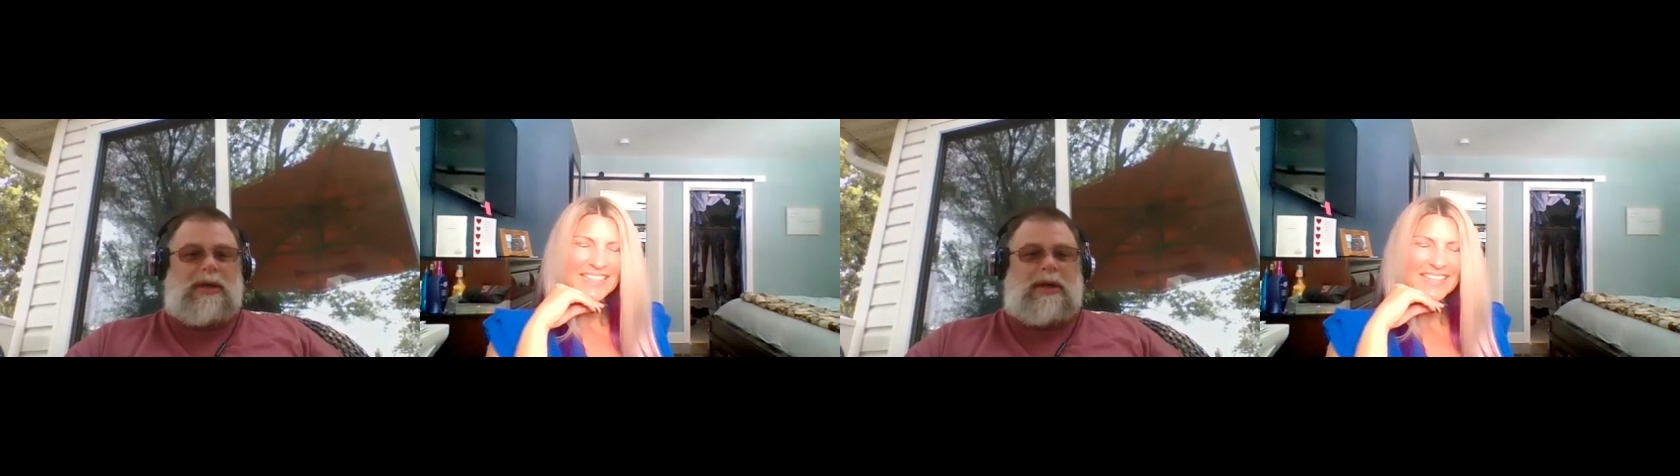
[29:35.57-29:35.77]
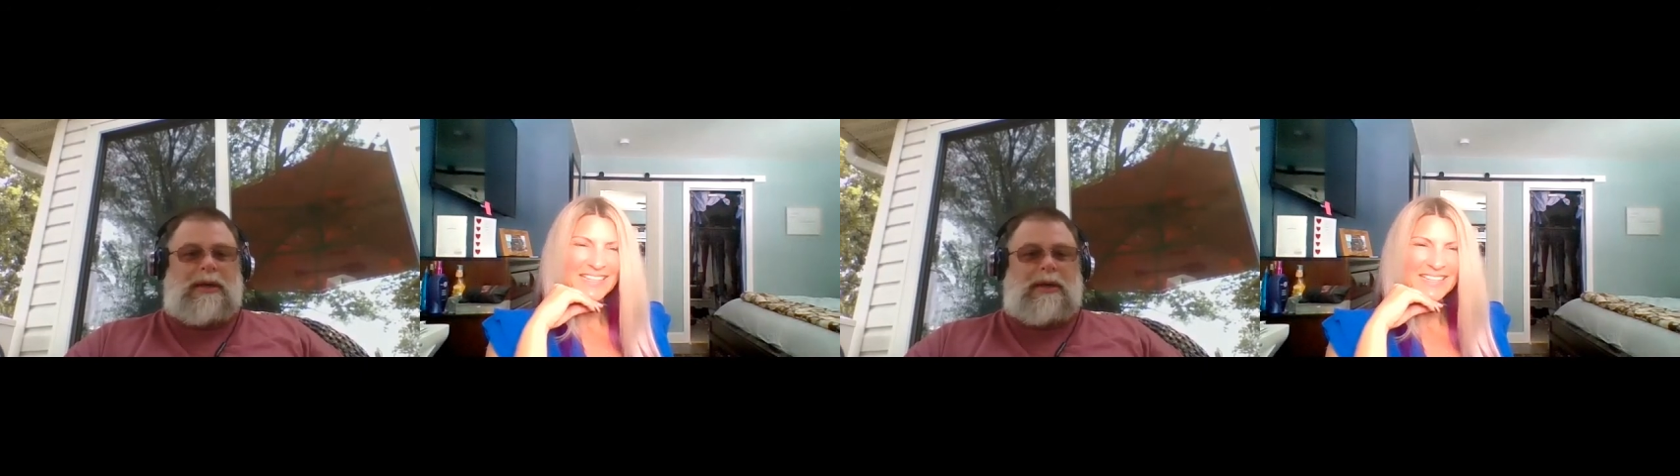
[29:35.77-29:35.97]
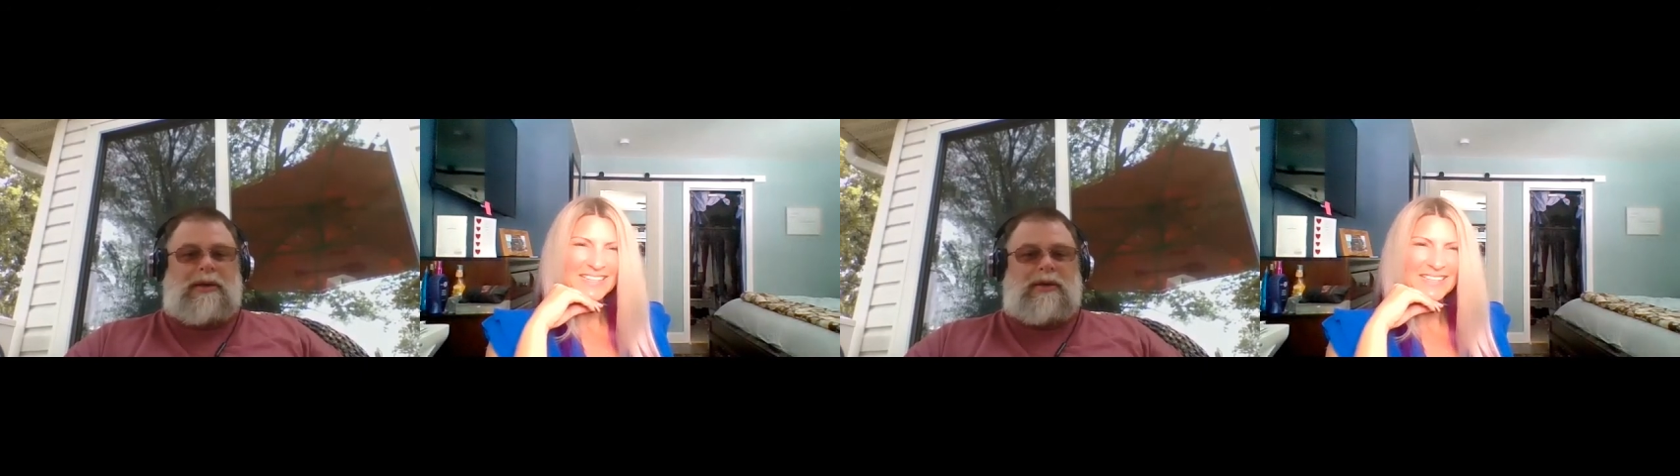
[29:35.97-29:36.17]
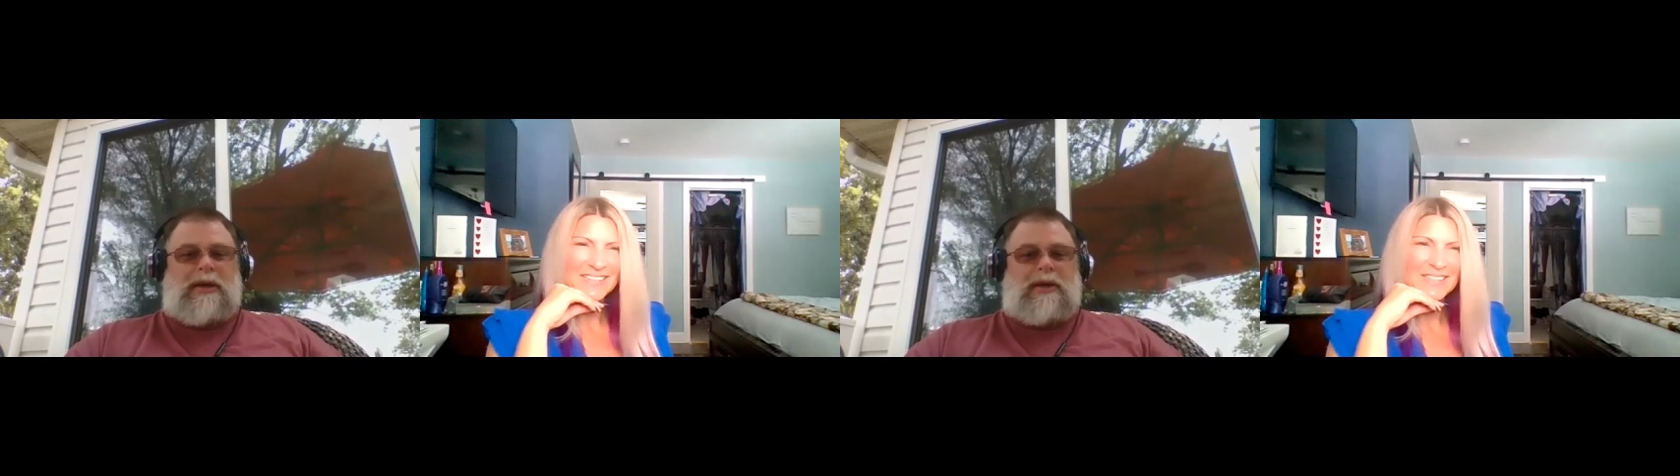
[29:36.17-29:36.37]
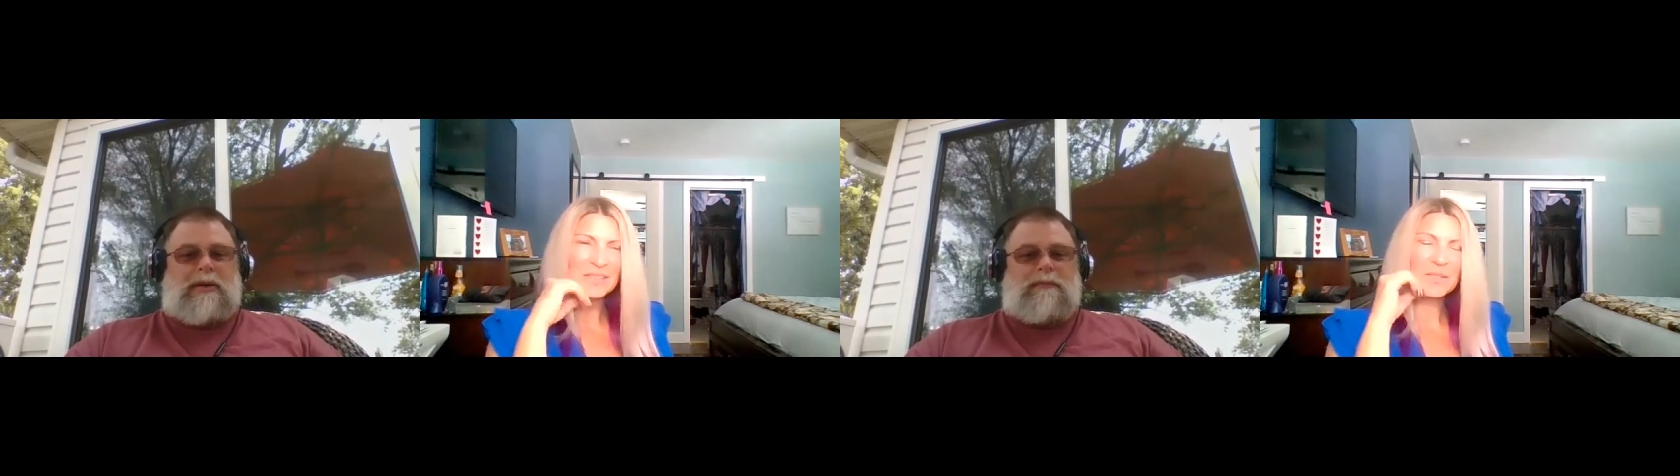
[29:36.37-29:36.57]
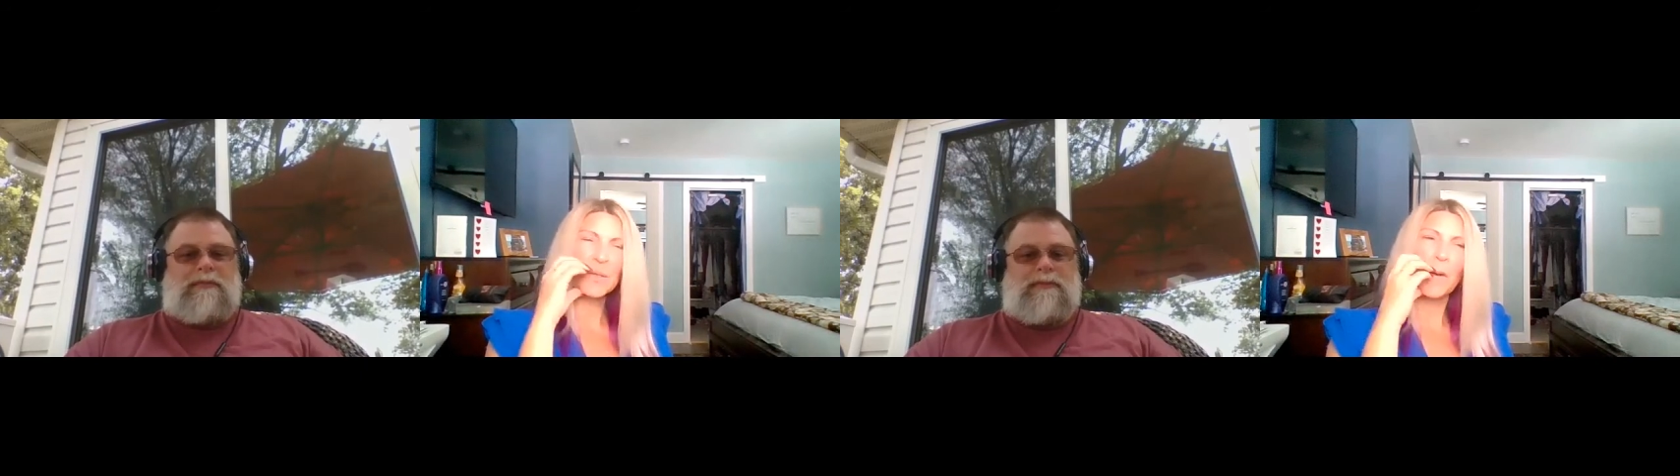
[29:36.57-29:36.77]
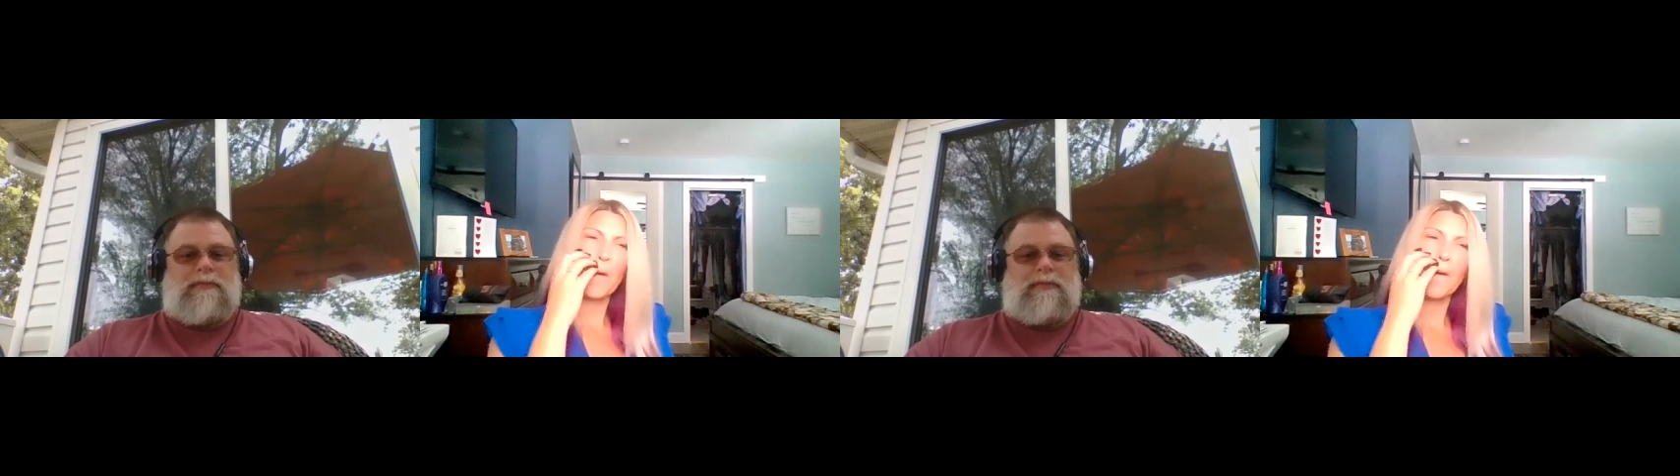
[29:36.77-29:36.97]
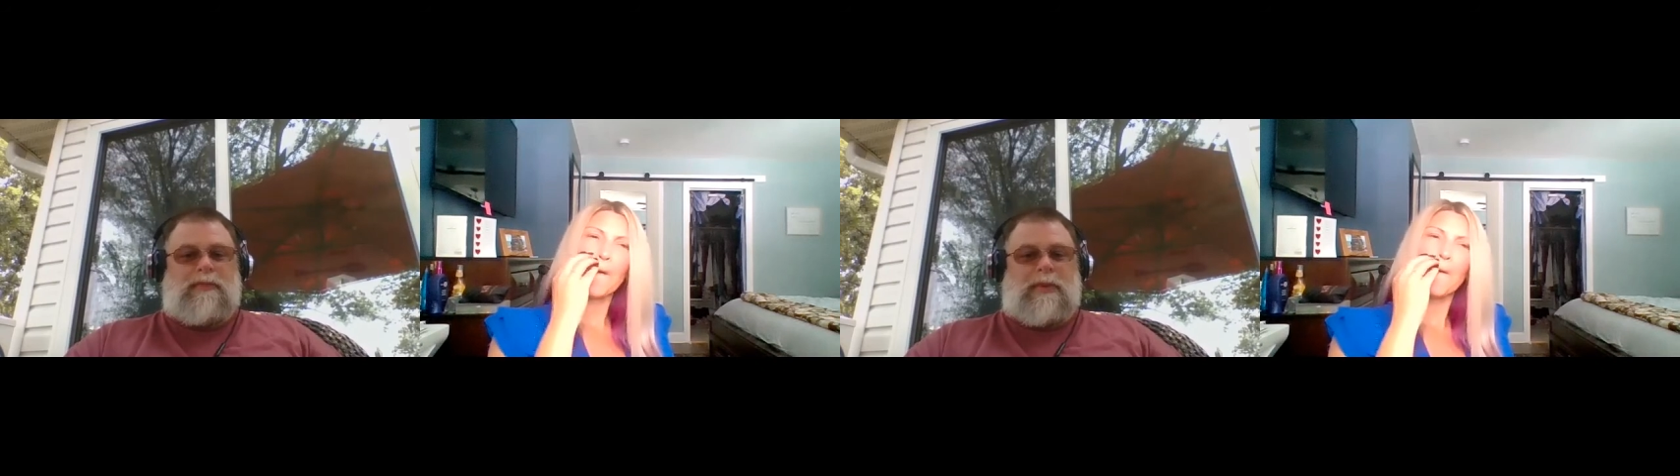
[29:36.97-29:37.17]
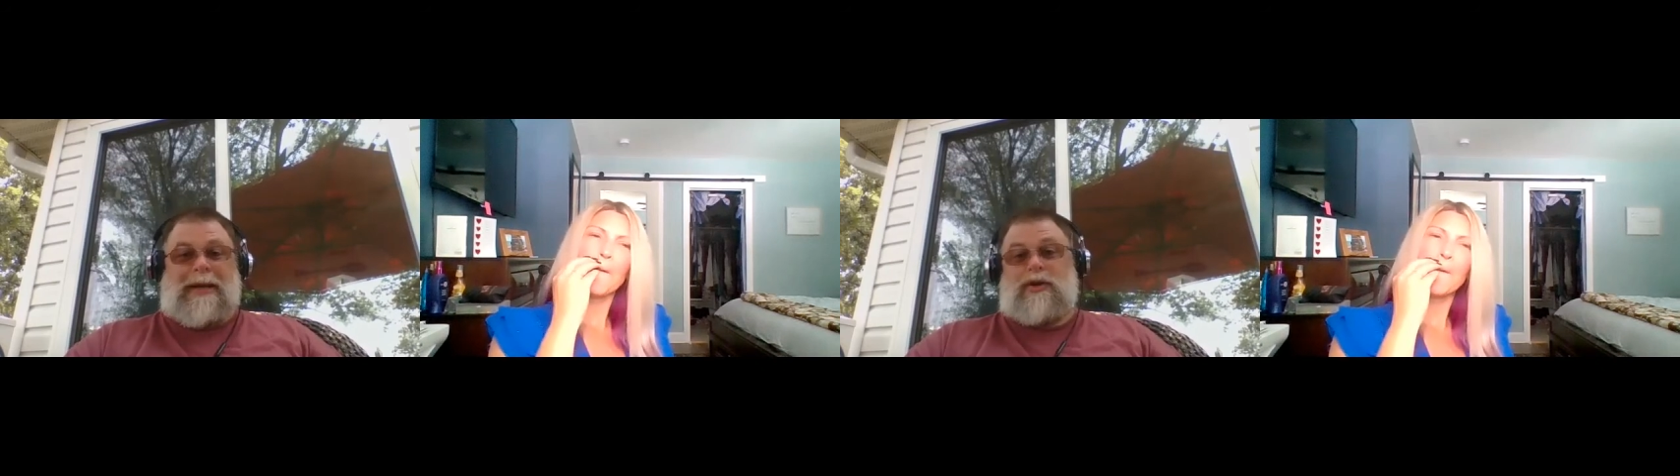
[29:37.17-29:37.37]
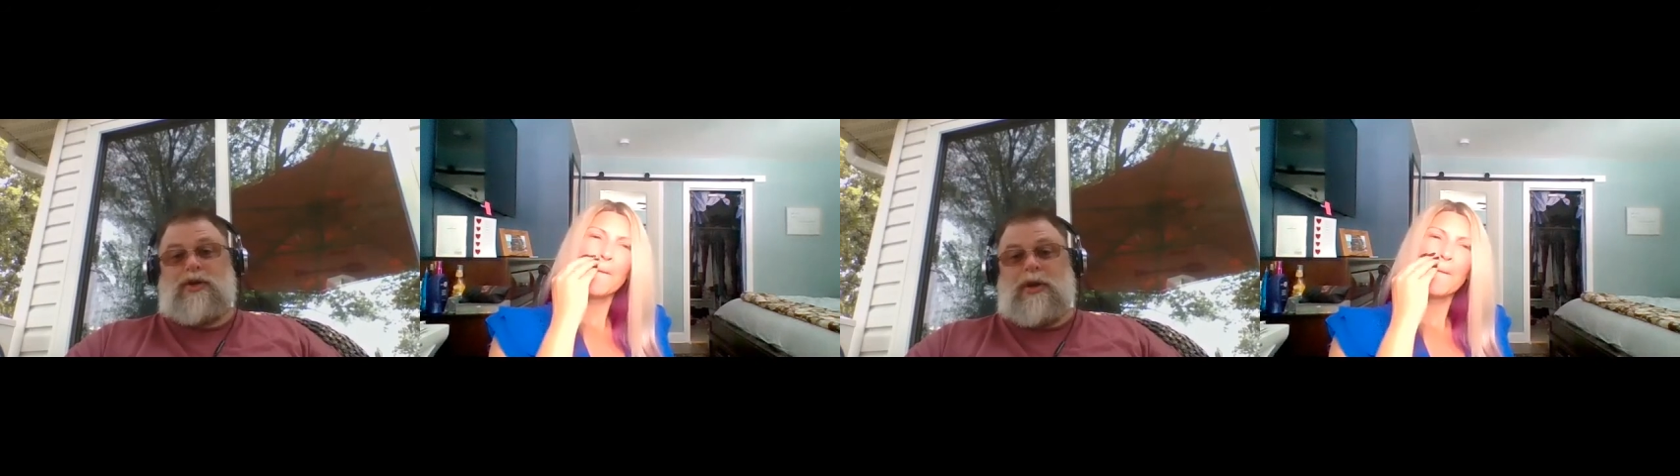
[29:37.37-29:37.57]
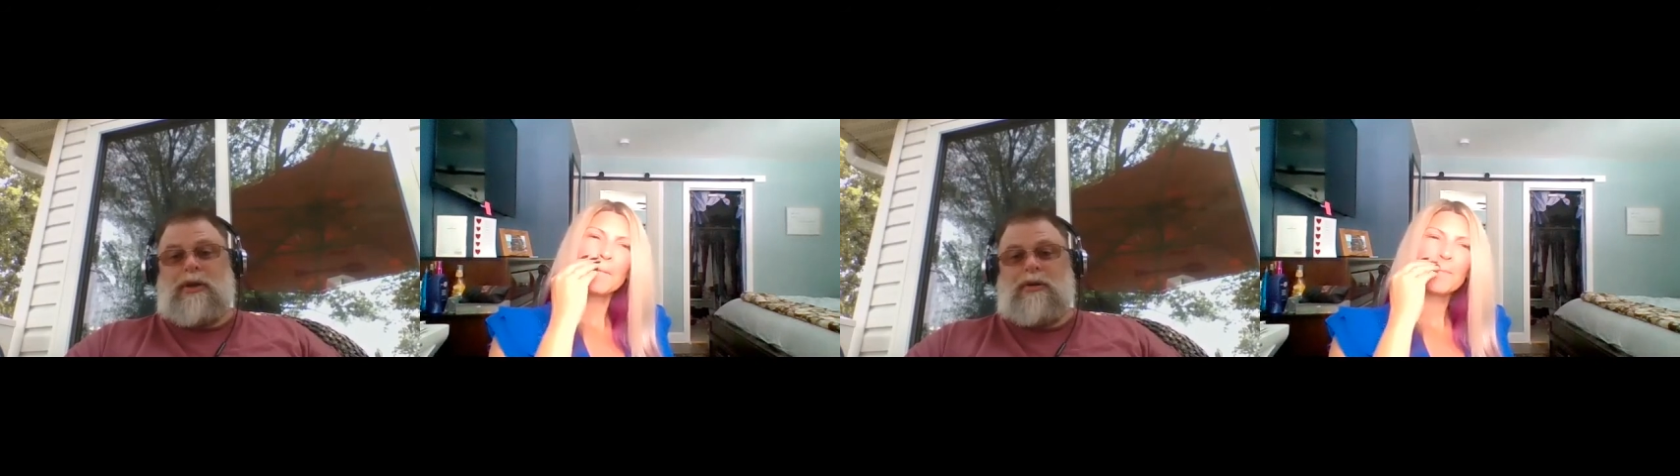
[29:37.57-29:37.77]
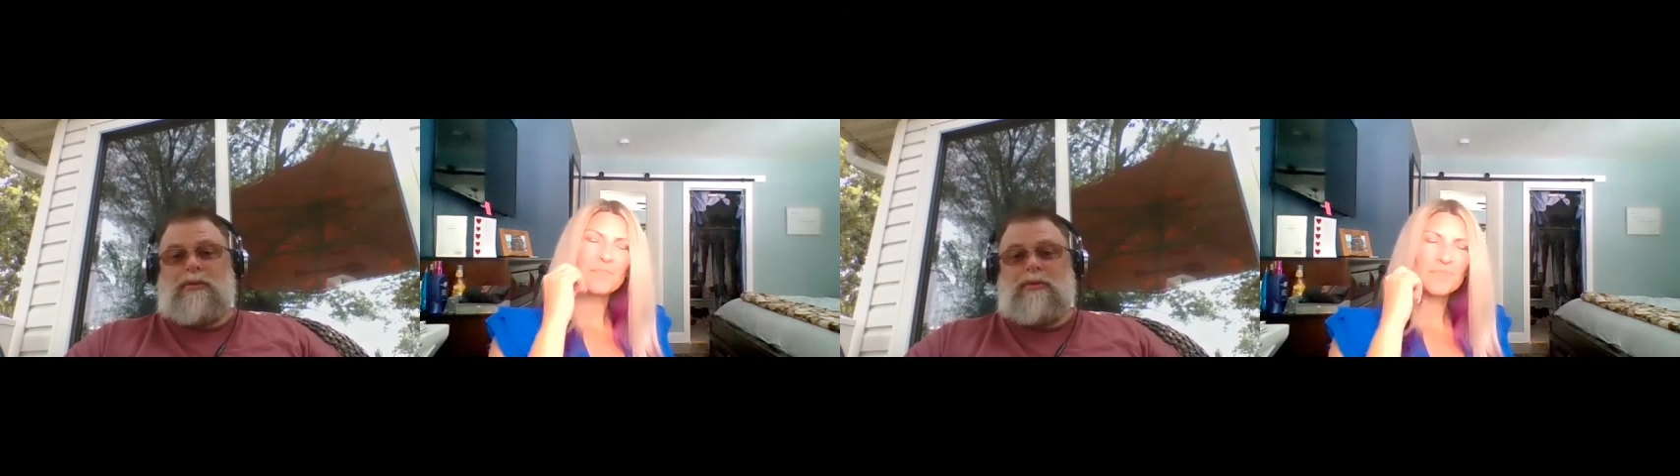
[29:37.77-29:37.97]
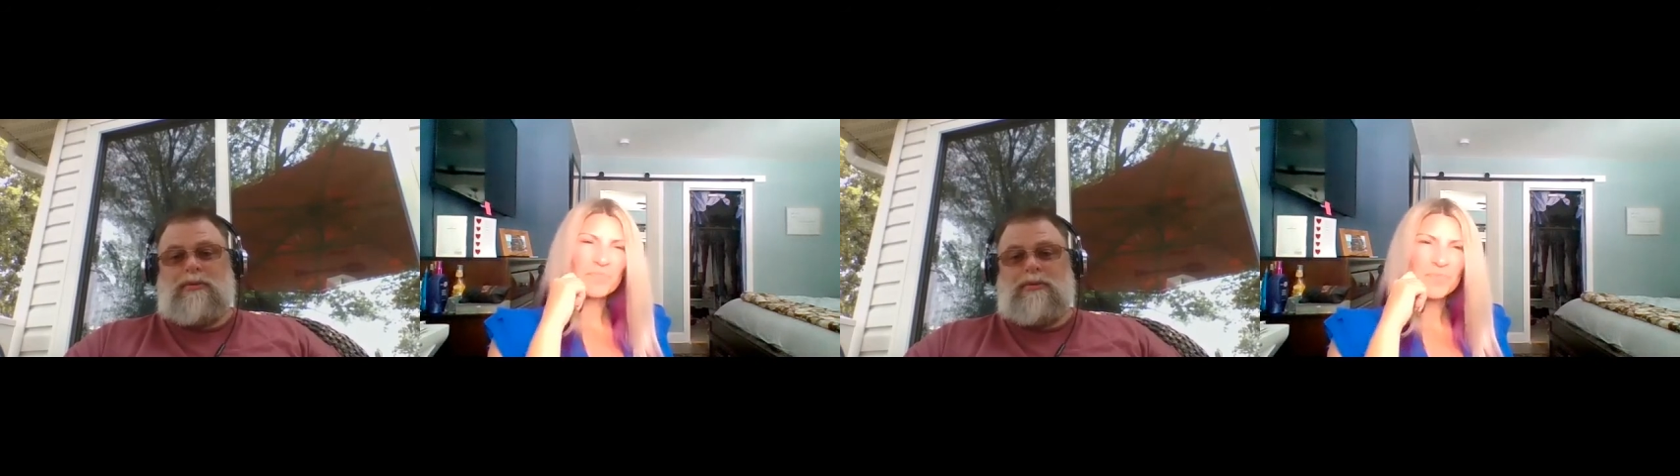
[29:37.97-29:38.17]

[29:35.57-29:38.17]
and let us know